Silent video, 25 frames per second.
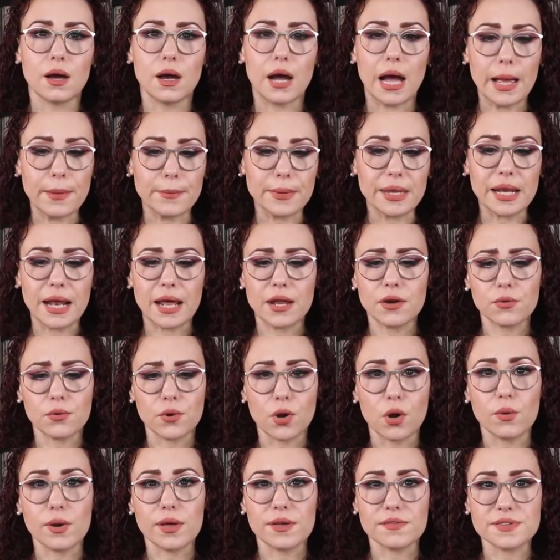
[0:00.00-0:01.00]
I mean, I don't
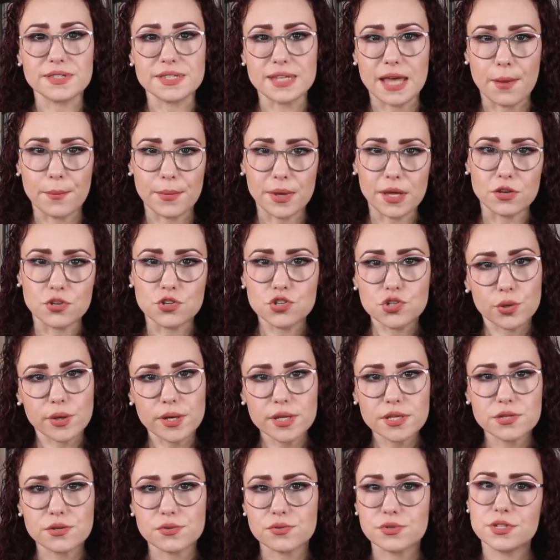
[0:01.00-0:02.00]
know if Sammy and
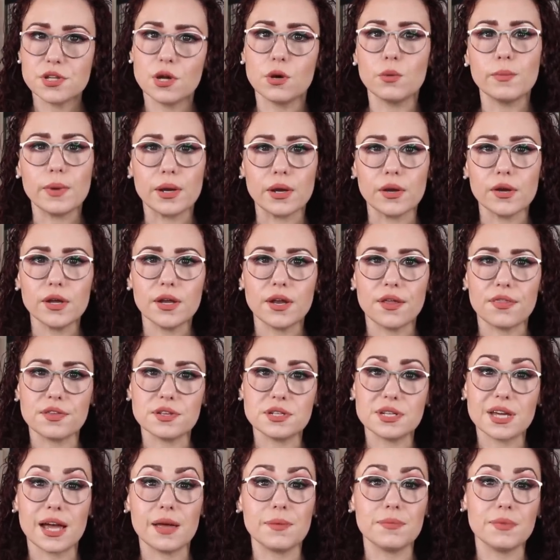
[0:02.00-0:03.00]
Joyce are still married at the
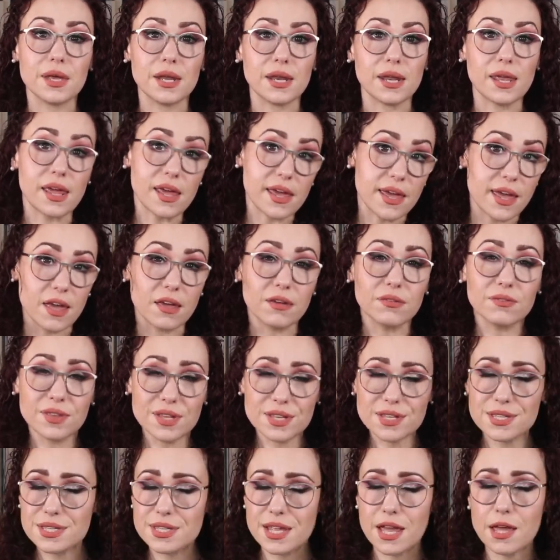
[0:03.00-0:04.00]
time that he gave
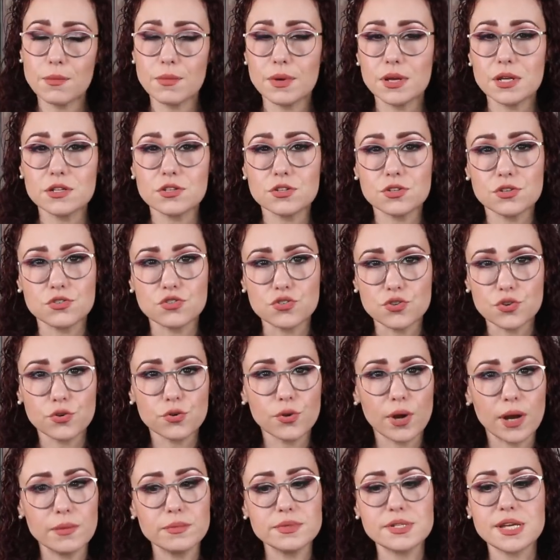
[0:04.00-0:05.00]
this statement to True
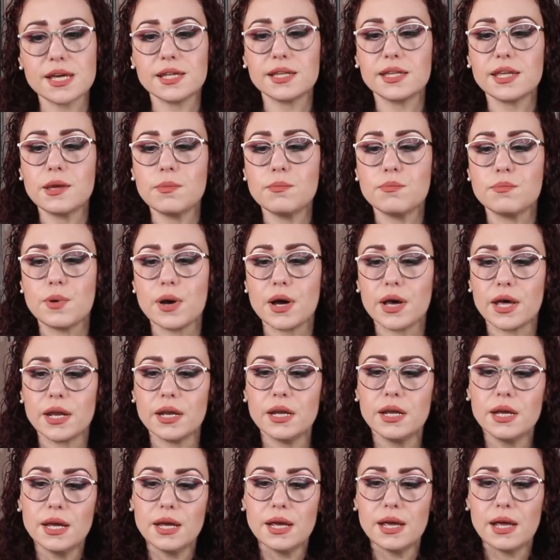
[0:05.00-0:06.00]
Crime Daily, but
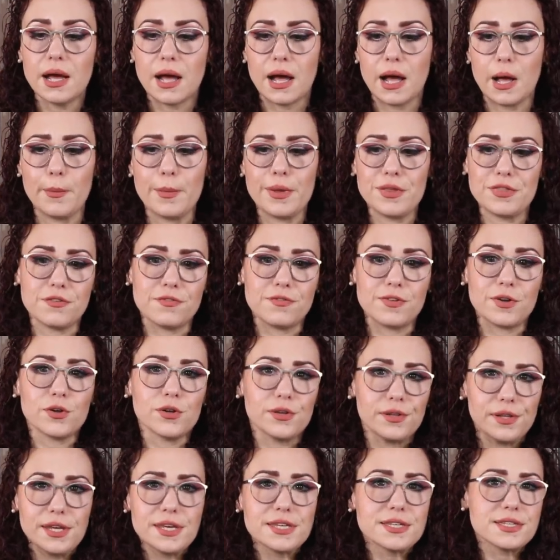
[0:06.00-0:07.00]
um, at the very
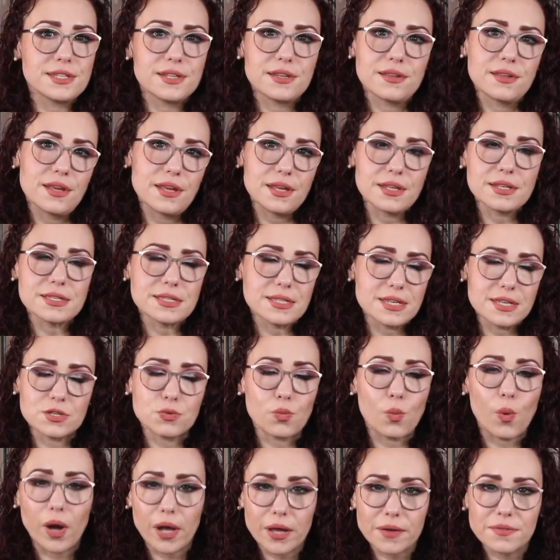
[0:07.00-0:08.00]
least, it's his
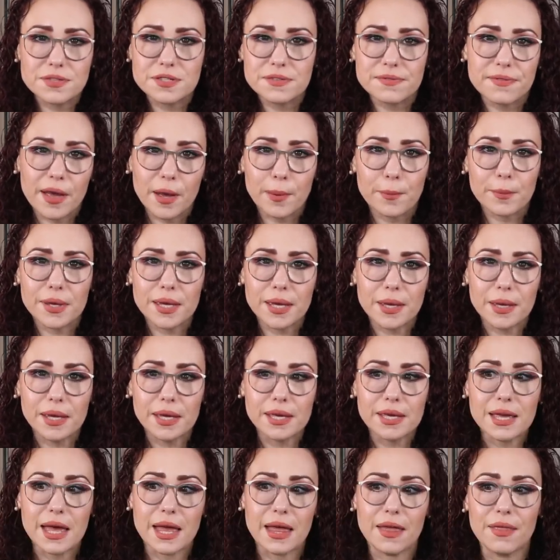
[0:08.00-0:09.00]
wife's
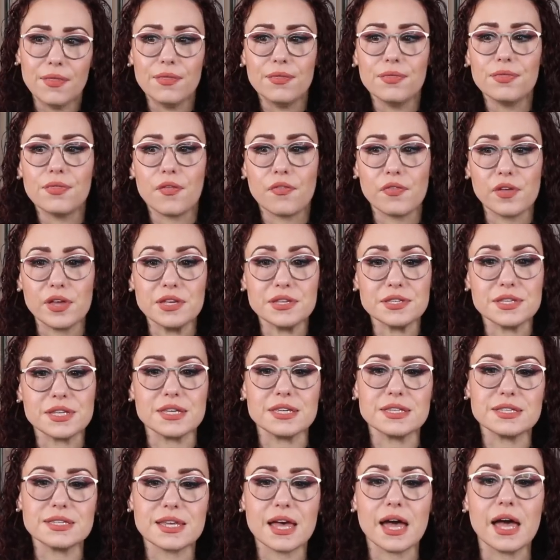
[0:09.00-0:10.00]
family. And the things he
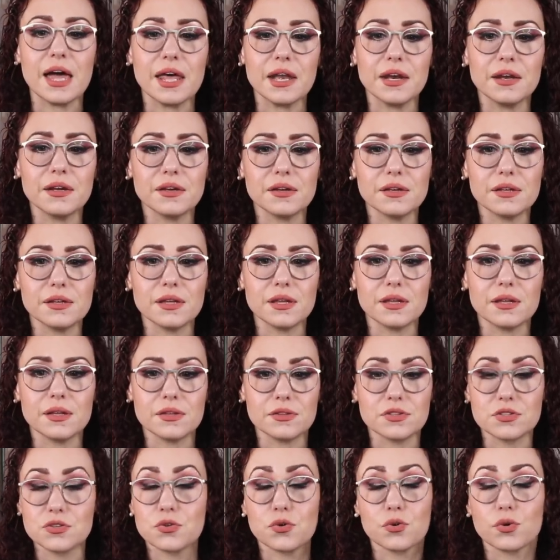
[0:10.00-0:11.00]
said
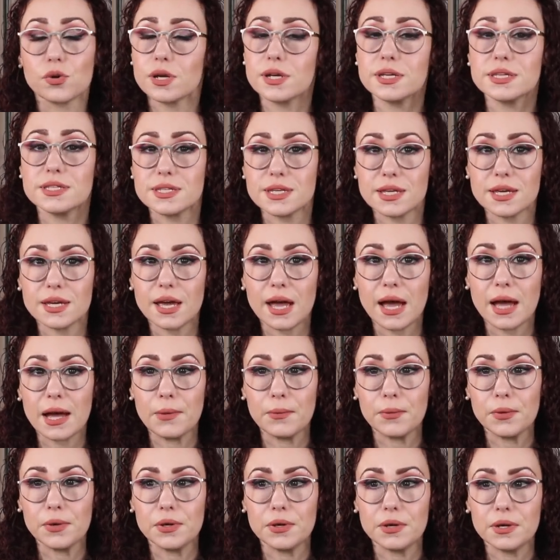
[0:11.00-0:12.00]
is crazy. I
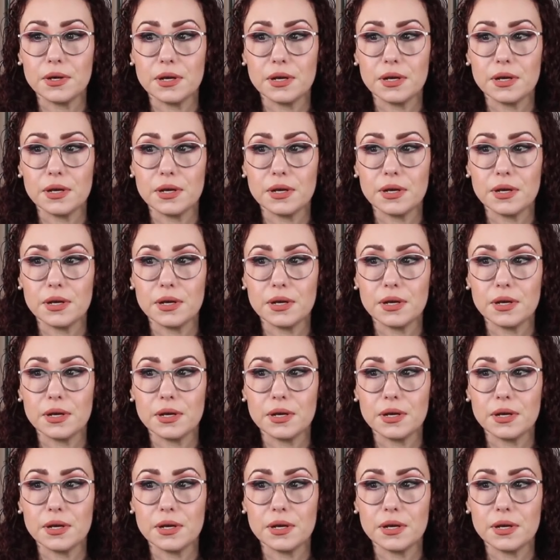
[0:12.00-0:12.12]
would,